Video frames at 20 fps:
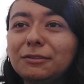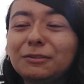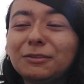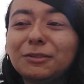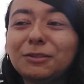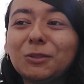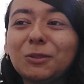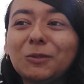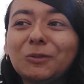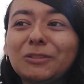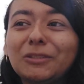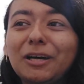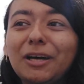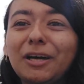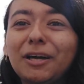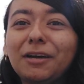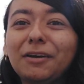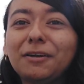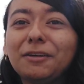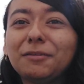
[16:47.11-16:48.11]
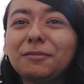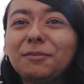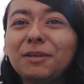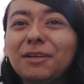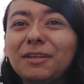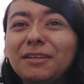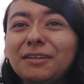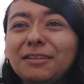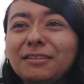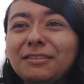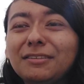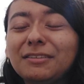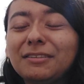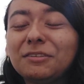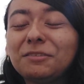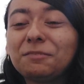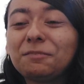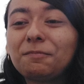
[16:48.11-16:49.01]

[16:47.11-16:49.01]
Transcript: looks so tired, man.